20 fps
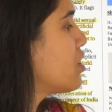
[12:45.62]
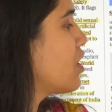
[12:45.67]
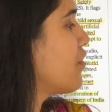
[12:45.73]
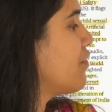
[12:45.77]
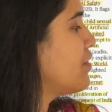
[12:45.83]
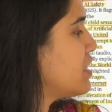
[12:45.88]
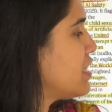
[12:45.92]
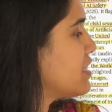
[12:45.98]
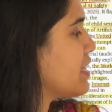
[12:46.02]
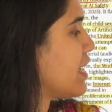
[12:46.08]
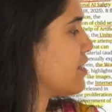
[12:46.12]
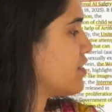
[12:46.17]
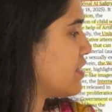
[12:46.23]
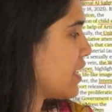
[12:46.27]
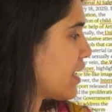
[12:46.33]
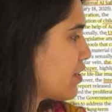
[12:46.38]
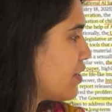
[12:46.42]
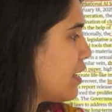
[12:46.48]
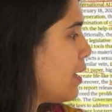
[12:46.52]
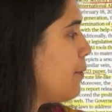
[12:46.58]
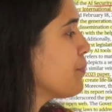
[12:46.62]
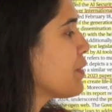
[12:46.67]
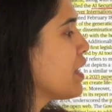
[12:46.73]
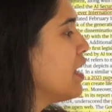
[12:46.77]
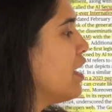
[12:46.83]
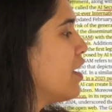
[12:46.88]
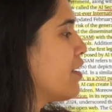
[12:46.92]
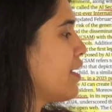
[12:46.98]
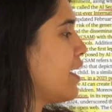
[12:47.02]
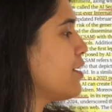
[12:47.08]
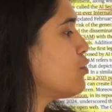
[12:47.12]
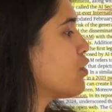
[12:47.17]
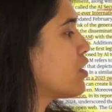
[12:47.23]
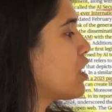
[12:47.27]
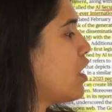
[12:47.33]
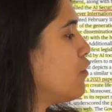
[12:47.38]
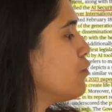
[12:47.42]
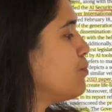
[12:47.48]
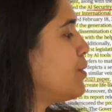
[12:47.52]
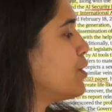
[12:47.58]
services, etc. Right? So,
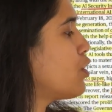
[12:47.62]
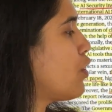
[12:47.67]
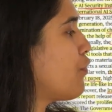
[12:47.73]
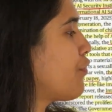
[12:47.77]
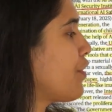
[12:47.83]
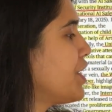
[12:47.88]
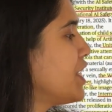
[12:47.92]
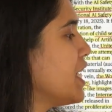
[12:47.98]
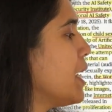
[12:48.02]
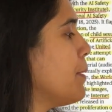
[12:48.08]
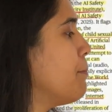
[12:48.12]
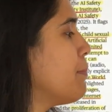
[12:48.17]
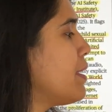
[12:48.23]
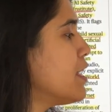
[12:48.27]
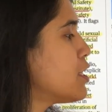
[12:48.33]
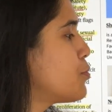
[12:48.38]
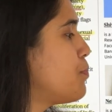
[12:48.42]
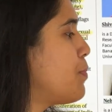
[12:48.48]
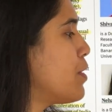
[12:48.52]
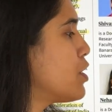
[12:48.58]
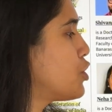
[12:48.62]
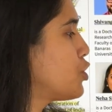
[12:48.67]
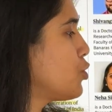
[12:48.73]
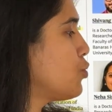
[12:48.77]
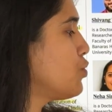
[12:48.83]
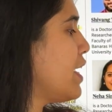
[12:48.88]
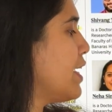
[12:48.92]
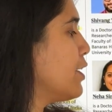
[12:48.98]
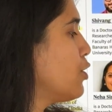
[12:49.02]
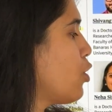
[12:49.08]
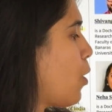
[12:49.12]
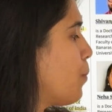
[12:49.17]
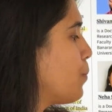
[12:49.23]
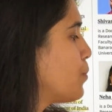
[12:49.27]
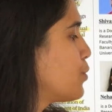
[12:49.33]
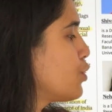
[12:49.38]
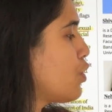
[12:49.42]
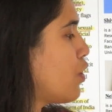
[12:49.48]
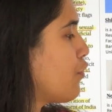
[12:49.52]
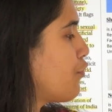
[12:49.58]
Government of India must pursue the
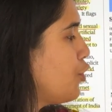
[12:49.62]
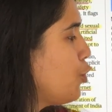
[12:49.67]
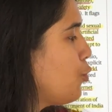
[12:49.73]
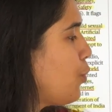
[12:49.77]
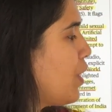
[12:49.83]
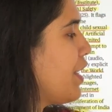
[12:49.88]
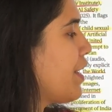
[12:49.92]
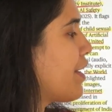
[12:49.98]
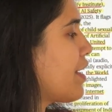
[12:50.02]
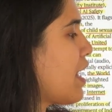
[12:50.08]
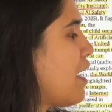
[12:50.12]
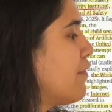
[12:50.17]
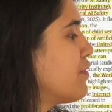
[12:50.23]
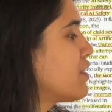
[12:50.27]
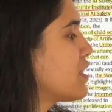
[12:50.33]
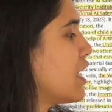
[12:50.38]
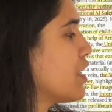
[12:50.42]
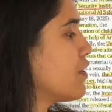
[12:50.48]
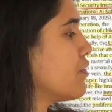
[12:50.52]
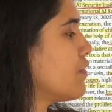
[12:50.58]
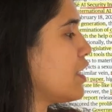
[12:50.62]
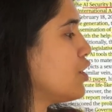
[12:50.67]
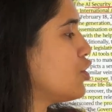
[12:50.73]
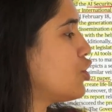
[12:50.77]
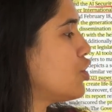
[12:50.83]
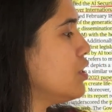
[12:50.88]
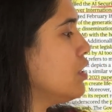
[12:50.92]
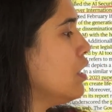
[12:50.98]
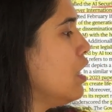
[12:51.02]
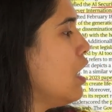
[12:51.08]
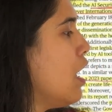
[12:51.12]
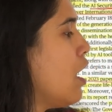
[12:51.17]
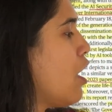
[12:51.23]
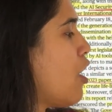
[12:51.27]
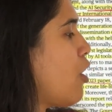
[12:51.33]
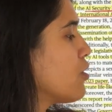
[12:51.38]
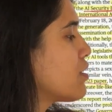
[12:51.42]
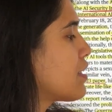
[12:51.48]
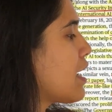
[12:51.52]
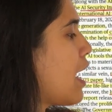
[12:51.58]
adoption of UN Draft Convention on